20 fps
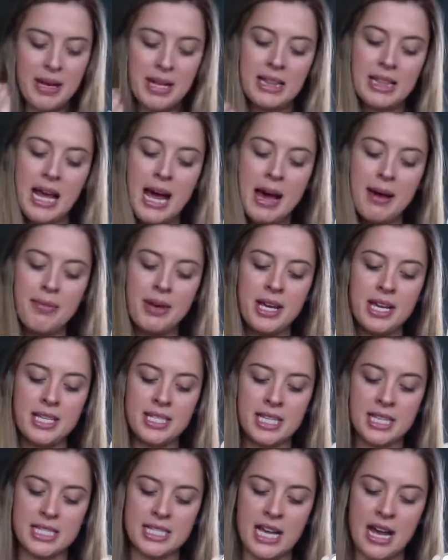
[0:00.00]
A llama
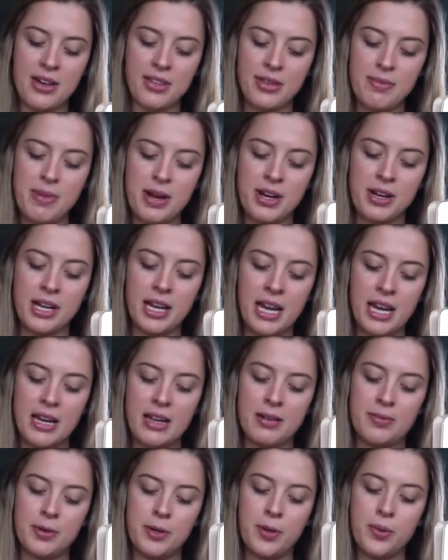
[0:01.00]
is a South American
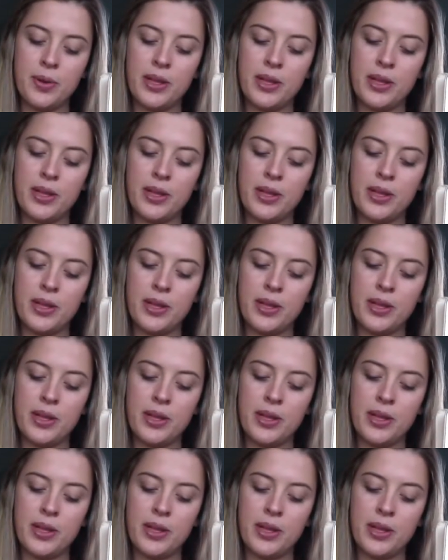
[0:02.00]
animal